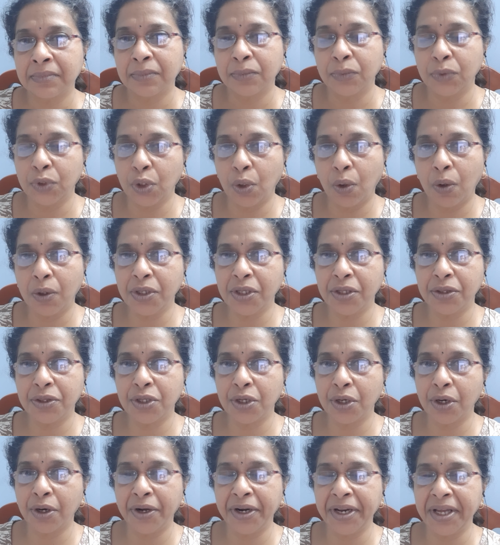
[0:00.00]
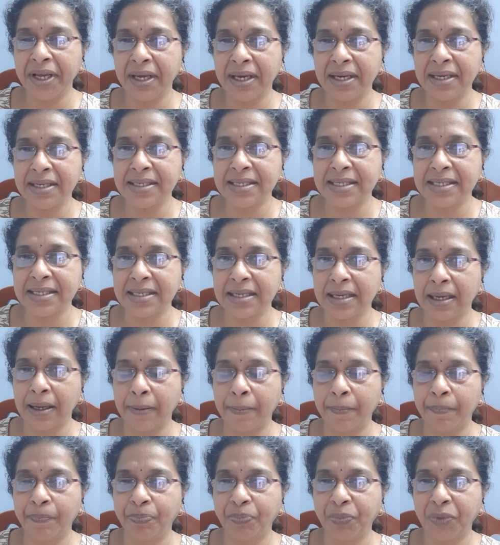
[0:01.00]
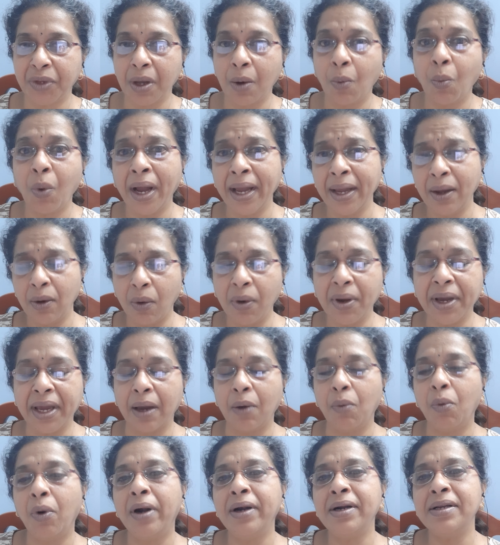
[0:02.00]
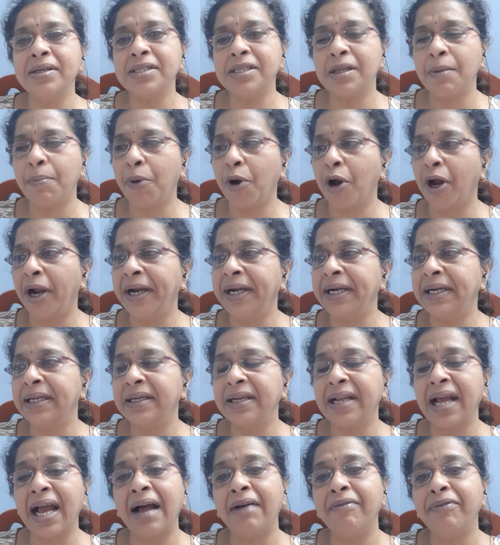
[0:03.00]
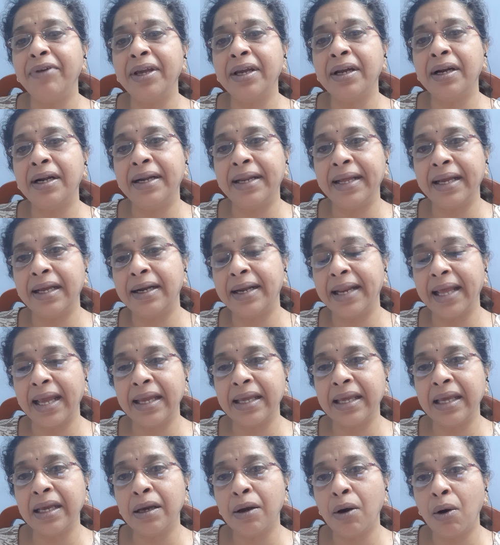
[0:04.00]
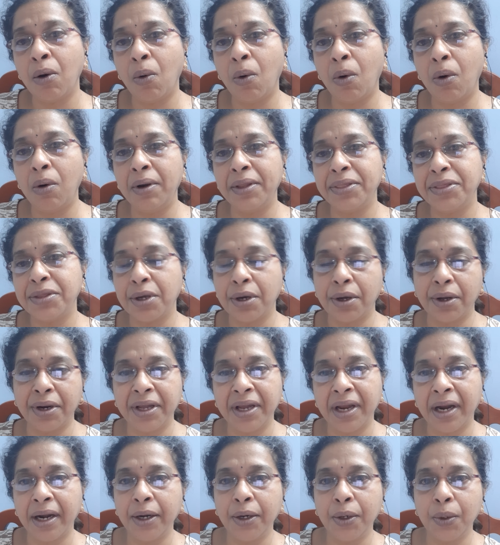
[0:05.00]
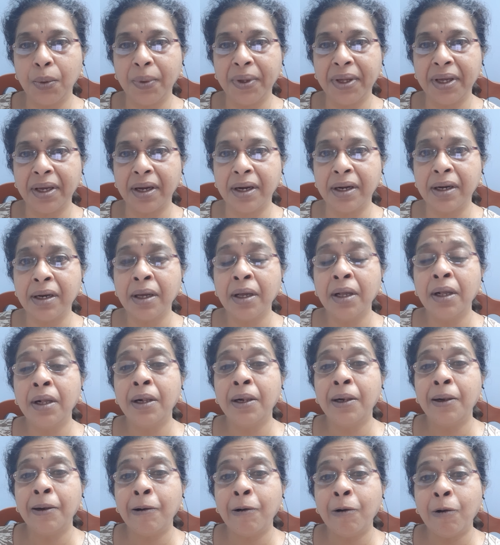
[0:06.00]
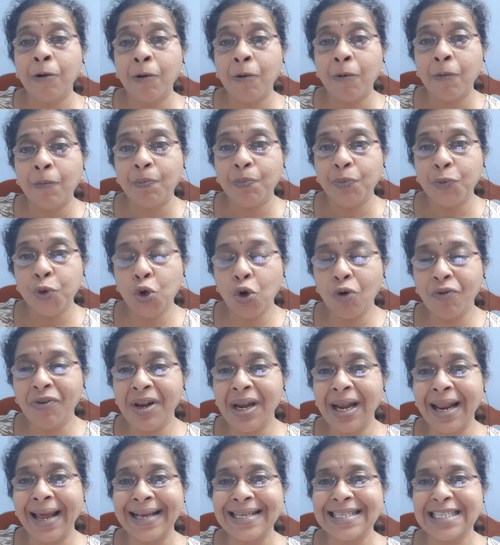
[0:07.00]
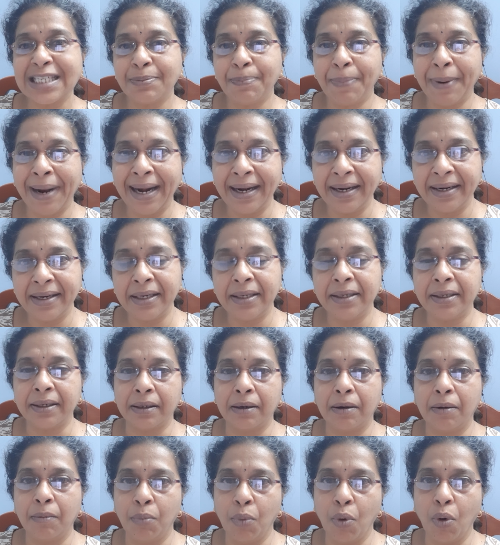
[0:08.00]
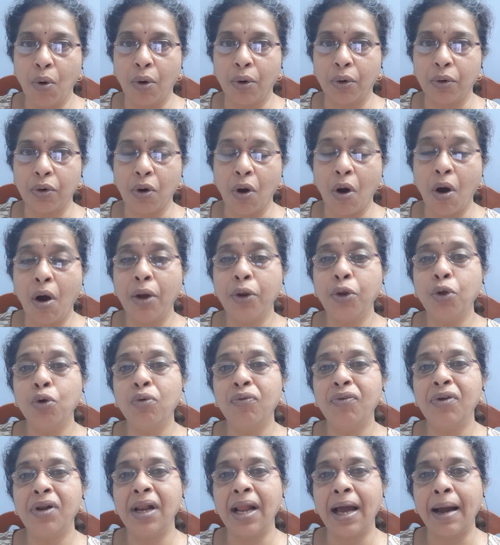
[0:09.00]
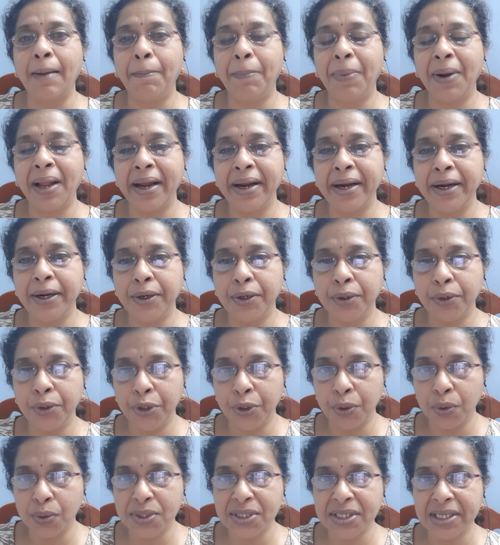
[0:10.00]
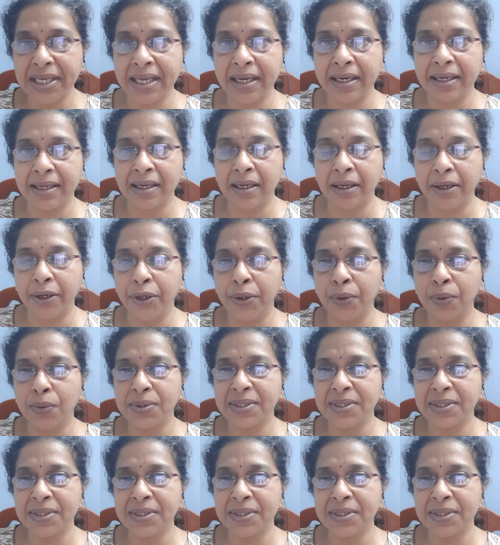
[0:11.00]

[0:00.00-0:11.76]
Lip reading: Though the theory is what is the point in having taking an old theory and doing it? You will expand it more, or you will apply it to new